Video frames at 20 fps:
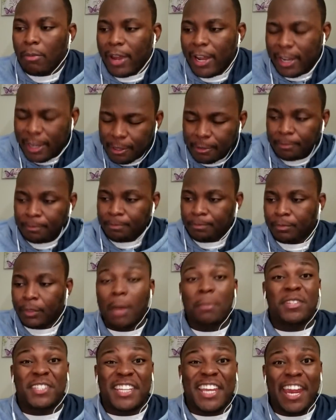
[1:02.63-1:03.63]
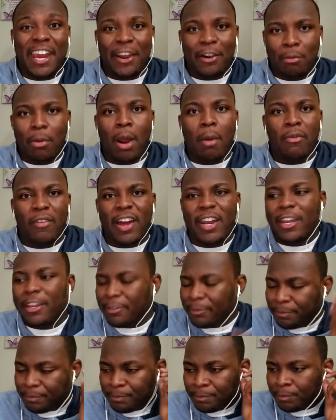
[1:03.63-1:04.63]
I'm ready. I'm scared, but I'm
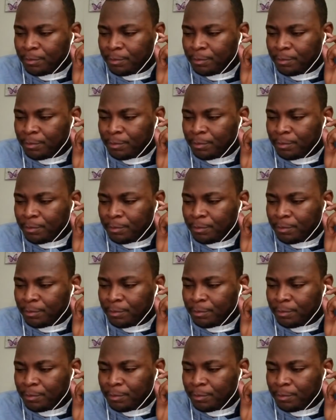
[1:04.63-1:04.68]
ready.